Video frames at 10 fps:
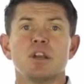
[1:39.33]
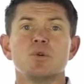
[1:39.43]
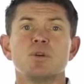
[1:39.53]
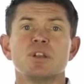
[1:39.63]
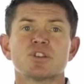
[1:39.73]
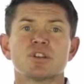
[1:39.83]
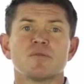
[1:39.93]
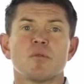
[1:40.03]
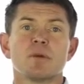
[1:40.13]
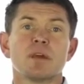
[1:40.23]
A new
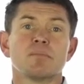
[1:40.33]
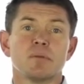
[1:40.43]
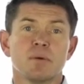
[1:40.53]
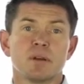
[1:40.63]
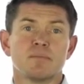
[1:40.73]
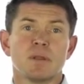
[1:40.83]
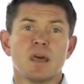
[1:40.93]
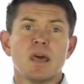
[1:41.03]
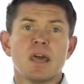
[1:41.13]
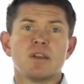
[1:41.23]
initiative will be implemented,
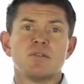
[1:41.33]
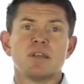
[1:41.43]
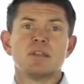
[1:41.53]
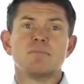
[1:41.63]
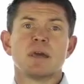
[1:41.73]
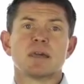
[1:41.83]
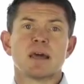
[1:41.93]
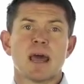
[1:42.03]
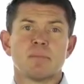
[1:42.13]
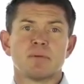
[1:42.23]
and you need to make
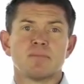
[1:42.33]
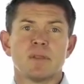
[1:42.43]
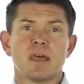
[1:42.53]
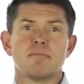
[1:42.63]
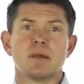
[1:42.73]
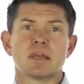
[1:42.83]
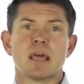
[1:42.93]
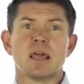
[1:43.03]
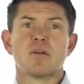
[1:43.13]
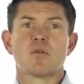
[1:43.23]
it happen and
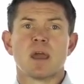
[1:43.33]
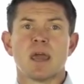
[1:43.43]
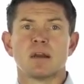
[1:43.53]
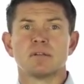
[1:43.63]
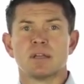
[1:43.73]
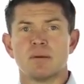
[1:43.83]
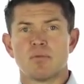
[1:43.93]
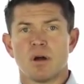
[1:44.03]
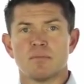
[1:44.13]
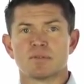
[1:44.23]
mitigate or handle any
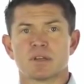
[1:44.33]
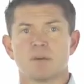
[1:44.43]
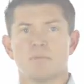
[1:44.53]
problems that